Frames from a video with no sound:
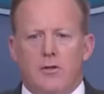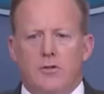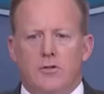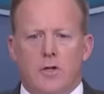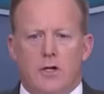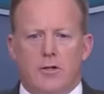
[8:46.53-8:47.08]
I think I
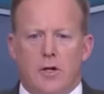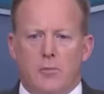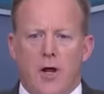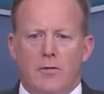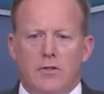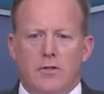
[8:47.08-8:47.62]
just touched
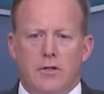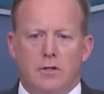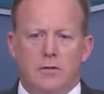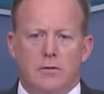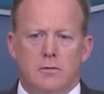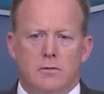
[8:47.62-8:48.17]
on privacy.
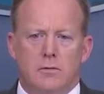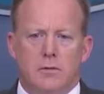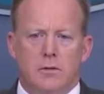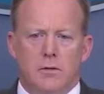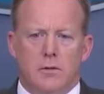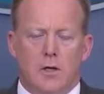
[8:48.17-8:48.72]

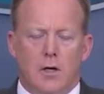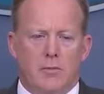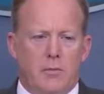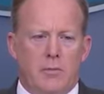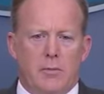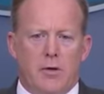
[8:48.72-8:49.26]
Uh,
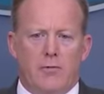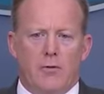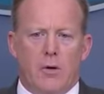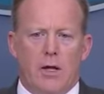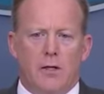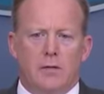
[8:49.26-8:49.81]
the people have
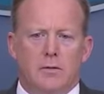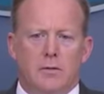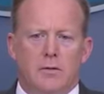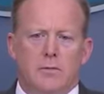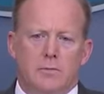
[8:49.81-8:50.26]
a right. The,